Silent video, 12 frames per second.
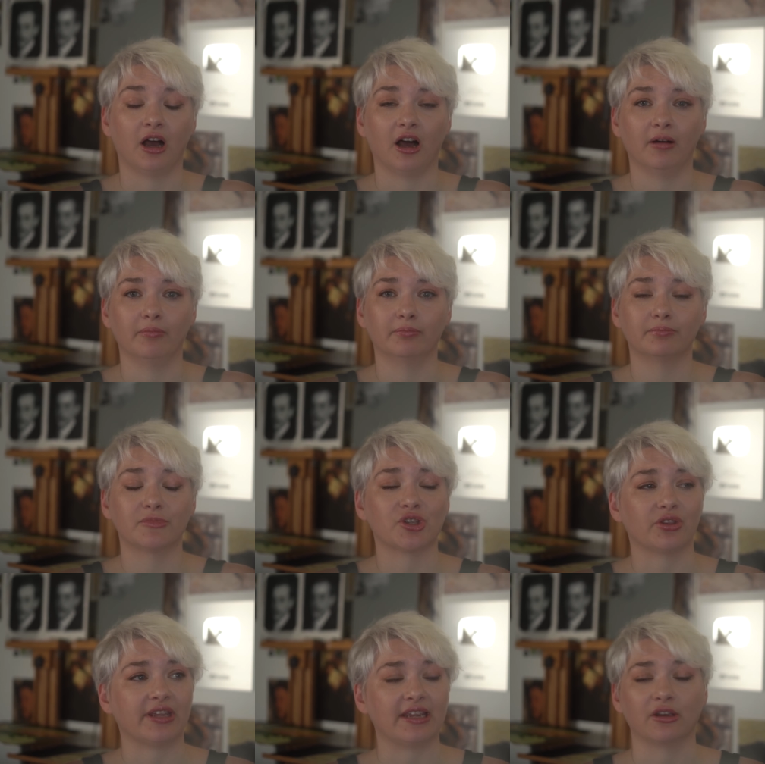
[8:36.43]
um,
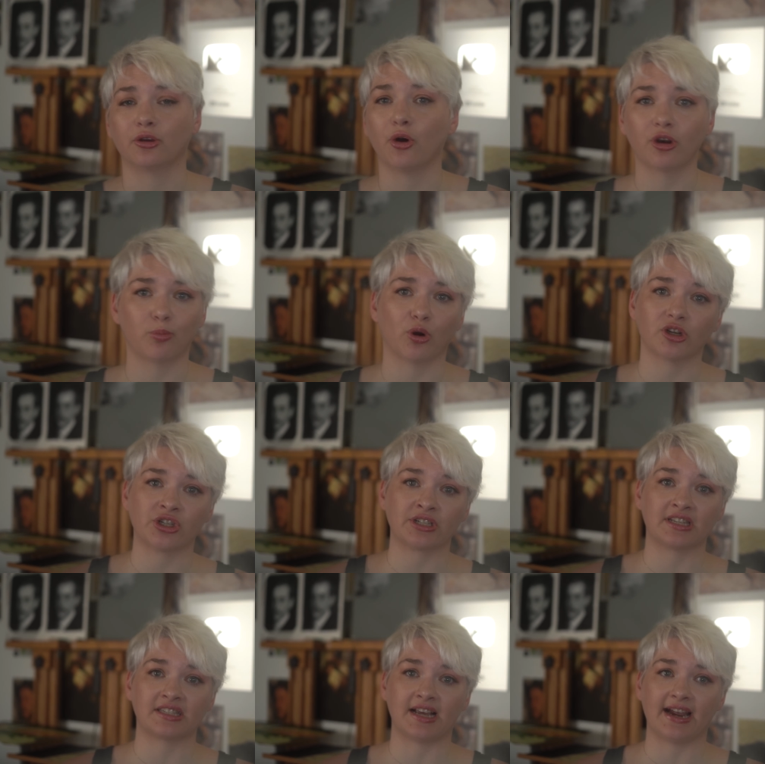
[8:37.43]
so that he could go to Portrait
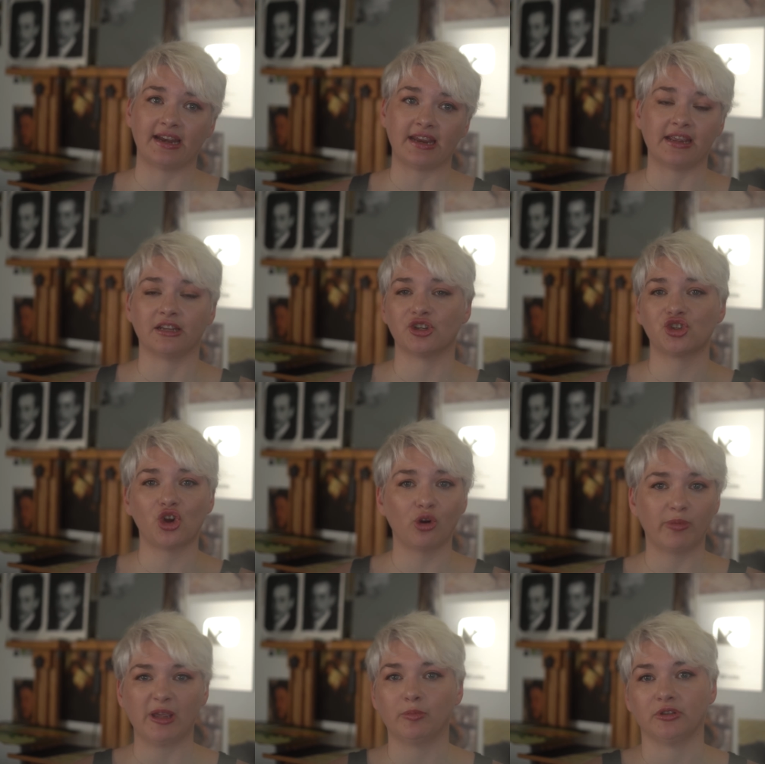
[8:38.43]
Society and
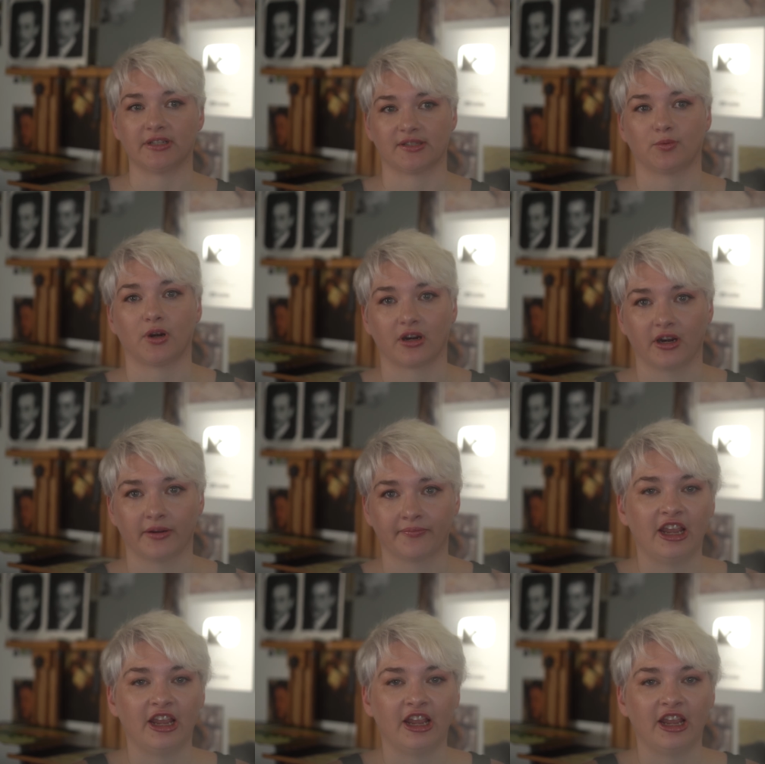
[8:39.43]
show people his work.